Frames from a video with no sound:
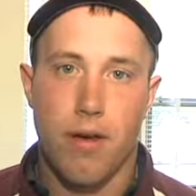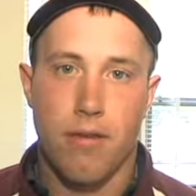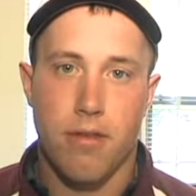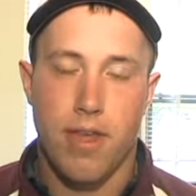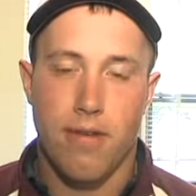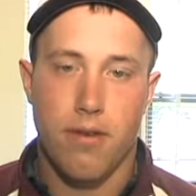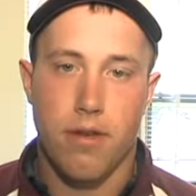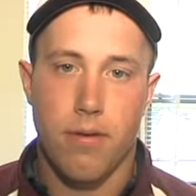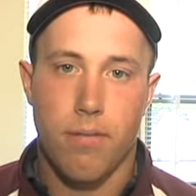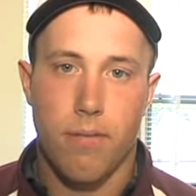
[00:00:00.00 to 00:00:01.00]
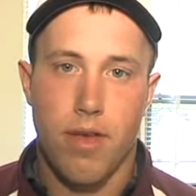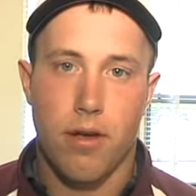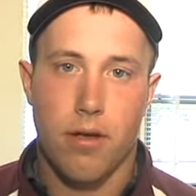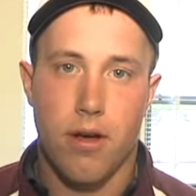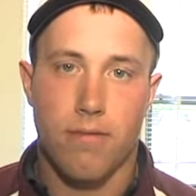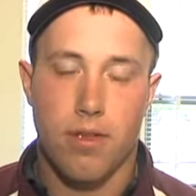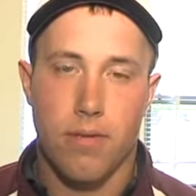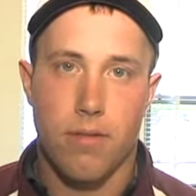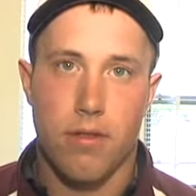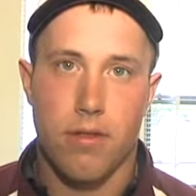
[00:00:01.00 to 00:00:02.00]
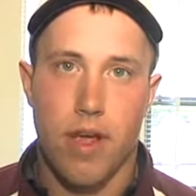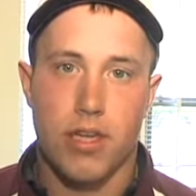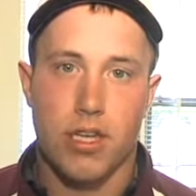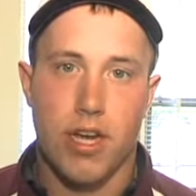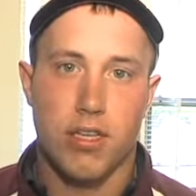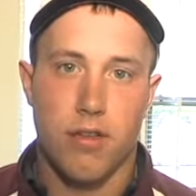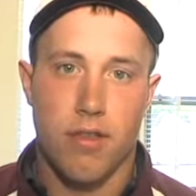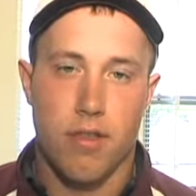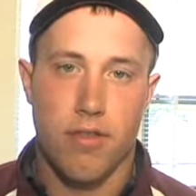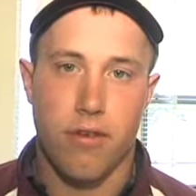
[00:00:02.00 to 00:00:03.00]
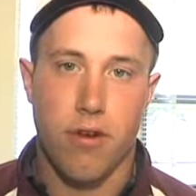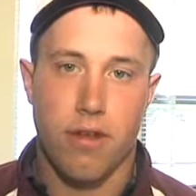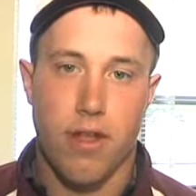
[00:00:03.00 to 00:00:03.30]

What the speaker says: Also, they have a solid golf team, and their education's strong.